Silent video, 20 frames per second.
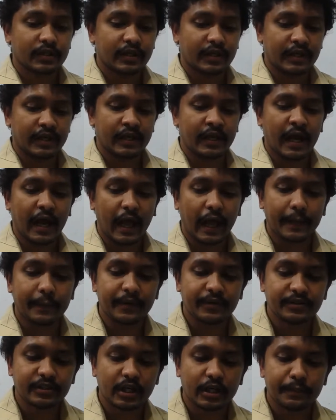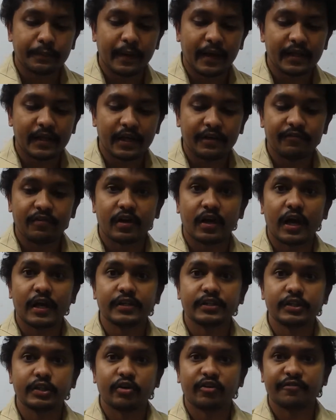inhabited by a
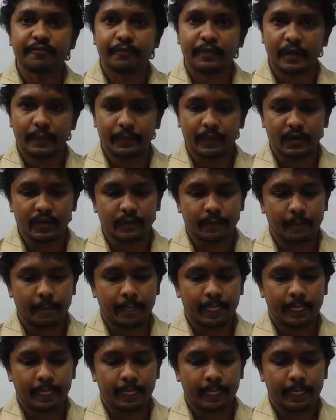variety of people.